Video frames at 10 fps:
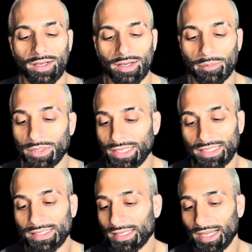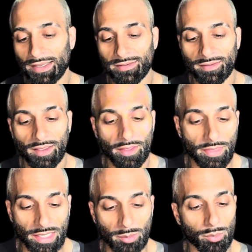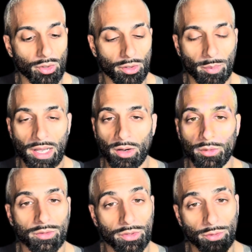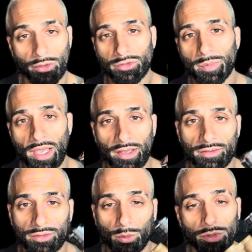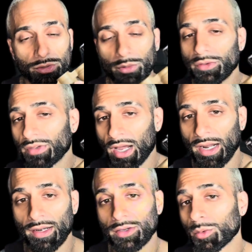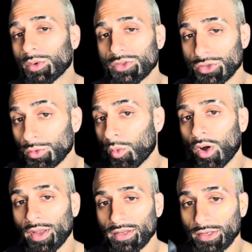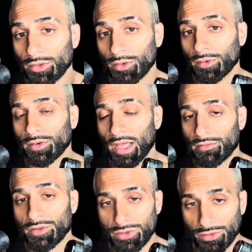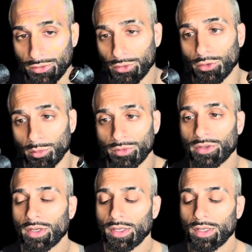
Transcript: Uh, but again, guys, they can build them out to your specs, to what you desire, to what you want in your night vision tubes.